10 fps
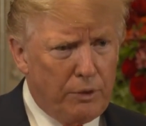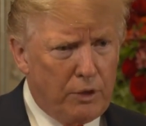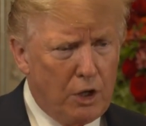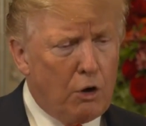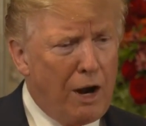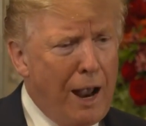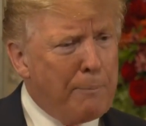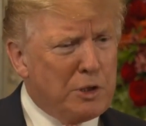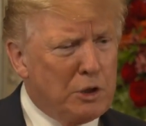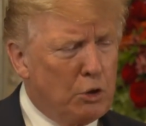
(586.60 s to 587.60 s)
that are
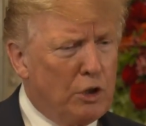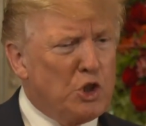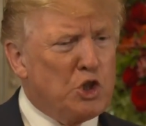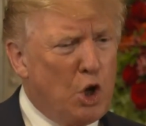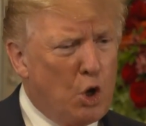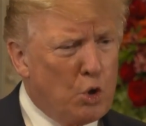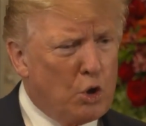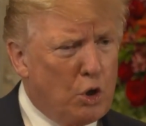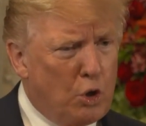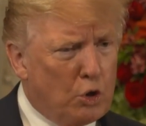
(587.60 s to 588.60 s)
absolutely
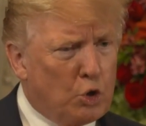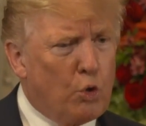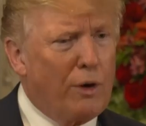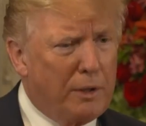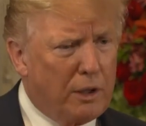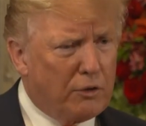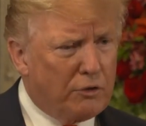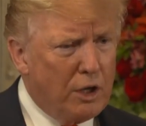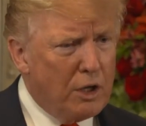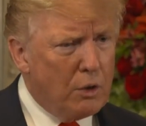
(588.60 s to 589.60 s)
stone-cold
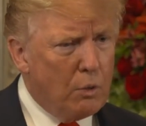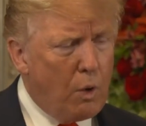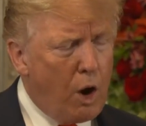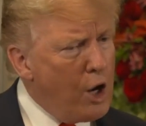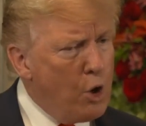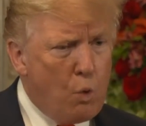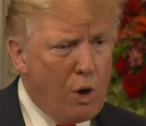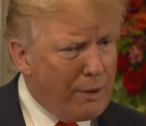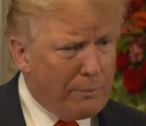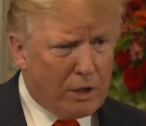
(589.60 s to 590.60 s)
criminals. I don't
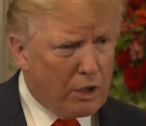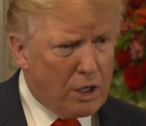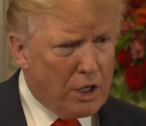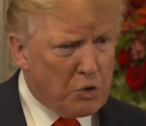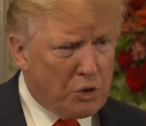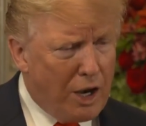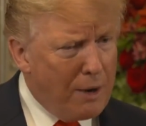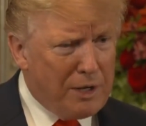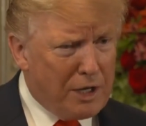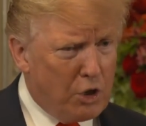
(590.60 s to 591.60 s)
want them in our country.
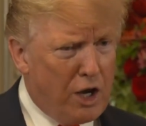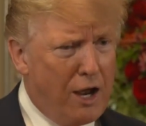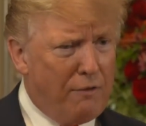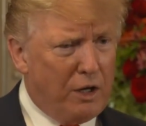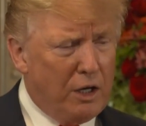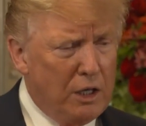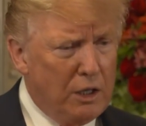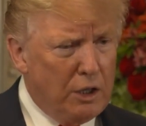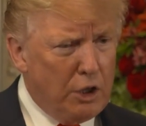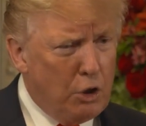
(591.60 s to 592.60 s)
I'm not going to have it.
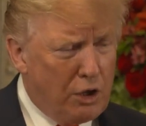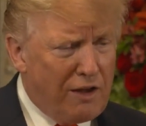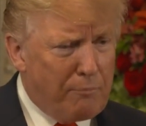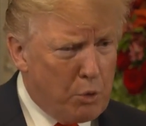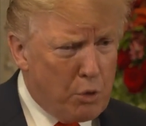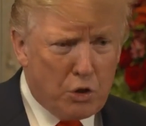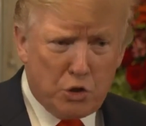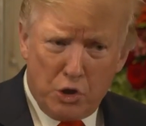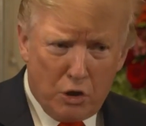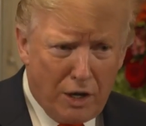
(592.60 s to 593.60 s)
You don't have
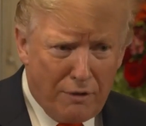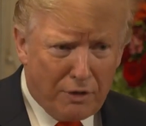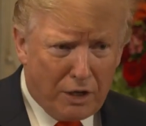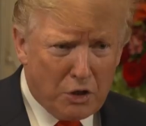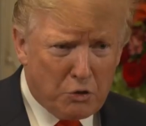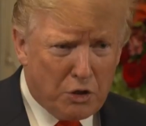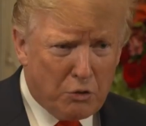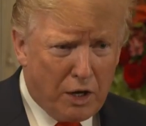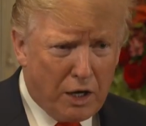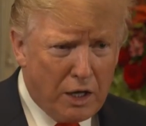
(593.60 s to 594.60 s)
borders. You don't have a country,
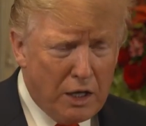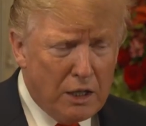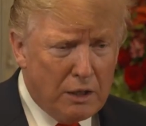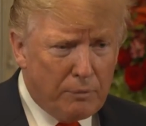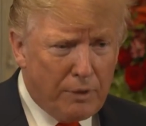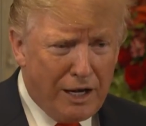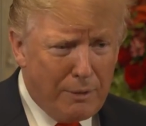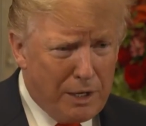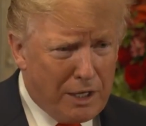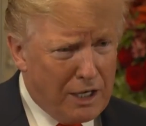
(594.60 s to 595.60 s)
Greta, and
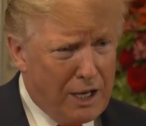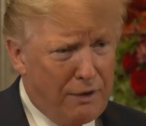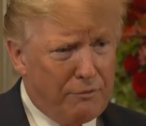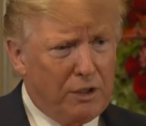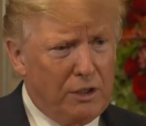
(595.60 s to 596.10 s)
I'm not going to have it.